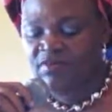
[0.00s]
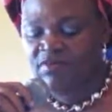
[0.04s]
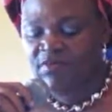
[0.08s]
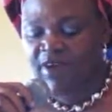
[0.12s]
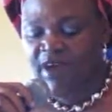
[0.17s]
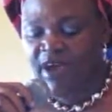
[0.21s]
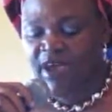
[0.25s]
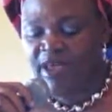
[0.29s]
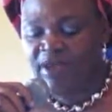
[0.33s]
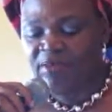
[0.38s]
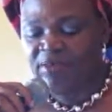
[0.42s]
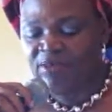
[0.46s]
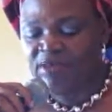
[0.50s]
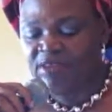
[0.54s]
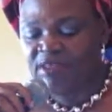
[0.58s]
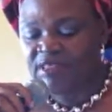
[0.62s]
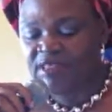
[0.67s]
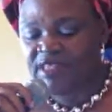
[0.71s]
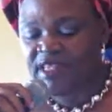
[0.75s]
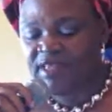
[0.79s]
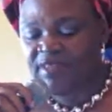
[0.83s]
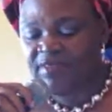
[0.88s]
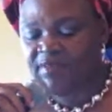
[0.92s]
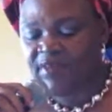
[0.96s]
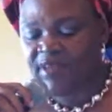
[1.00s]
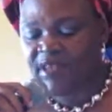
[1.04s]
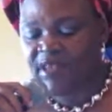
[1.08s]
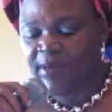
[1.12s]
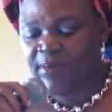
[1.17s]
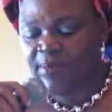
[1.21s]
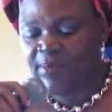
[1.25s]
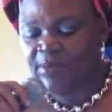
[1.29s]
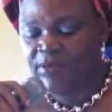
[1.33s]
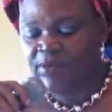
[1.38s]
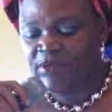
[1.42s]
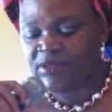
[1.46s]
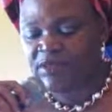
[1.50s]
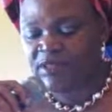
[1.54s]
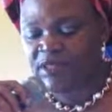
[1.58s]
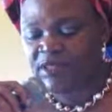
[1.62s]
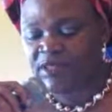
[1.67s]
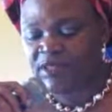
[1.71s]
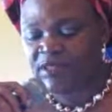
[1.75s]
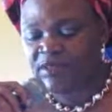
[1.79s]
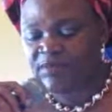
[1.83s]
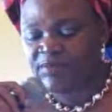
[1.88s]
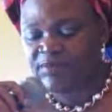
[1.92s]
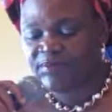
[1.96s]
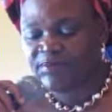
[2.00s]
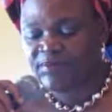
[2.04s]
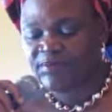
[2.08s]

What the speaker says: viable self-help projects.